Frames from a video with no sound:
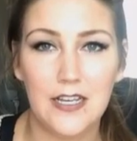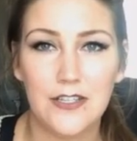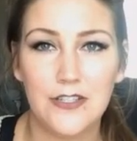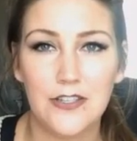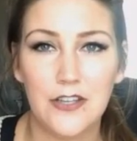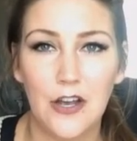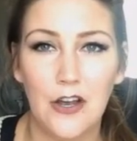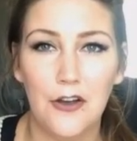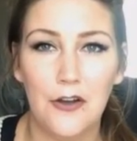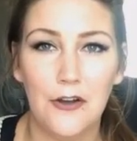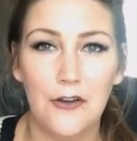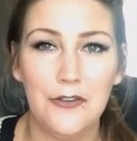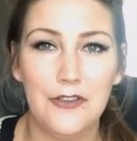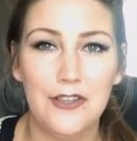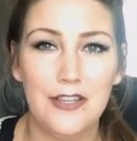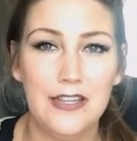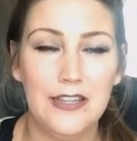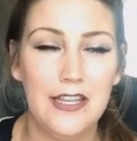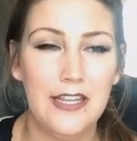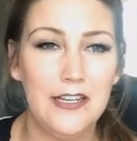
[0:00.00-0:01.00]
So
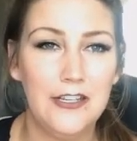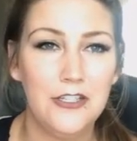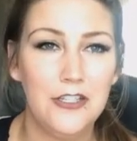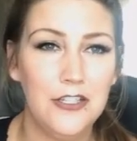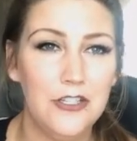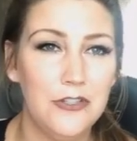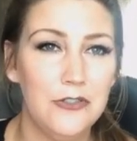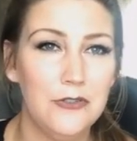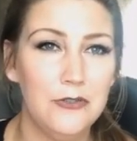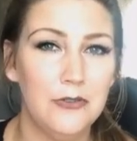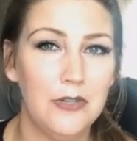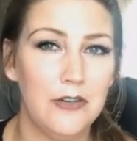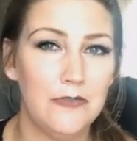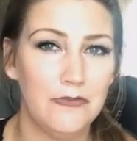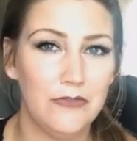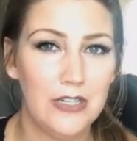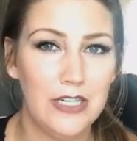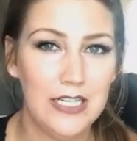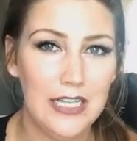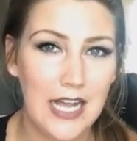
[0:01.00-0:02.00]
they do
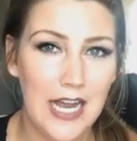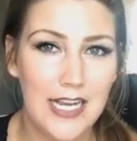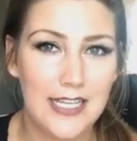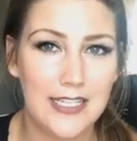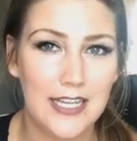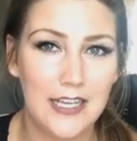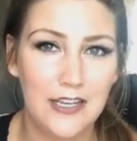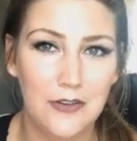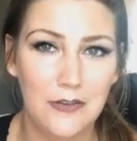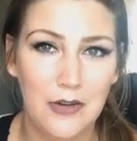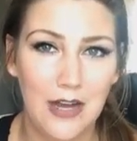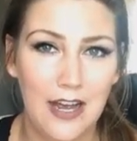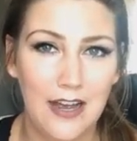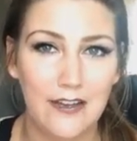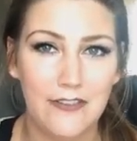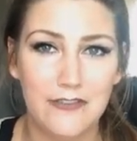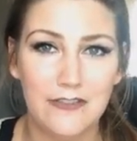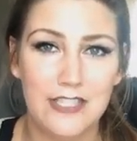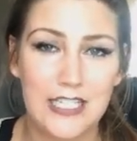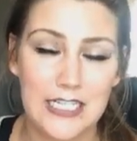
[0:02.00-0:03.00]
realize that you
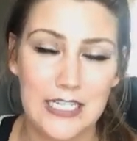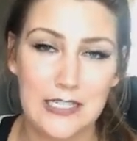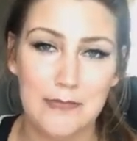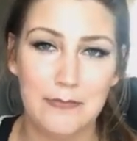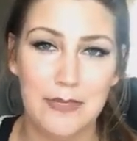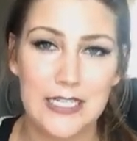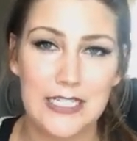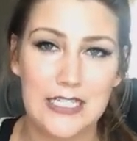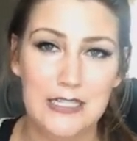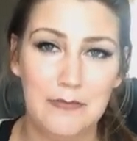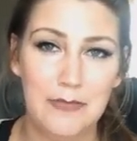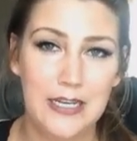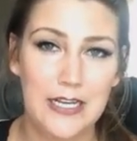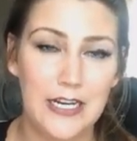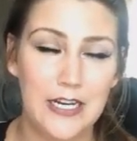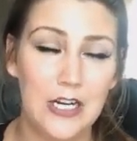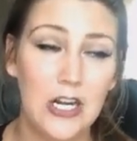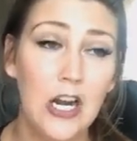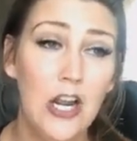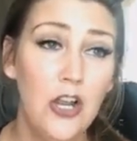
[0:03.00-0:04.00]
have 6 months to be
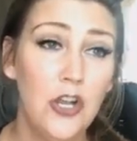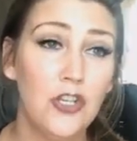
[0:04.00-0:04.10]
here.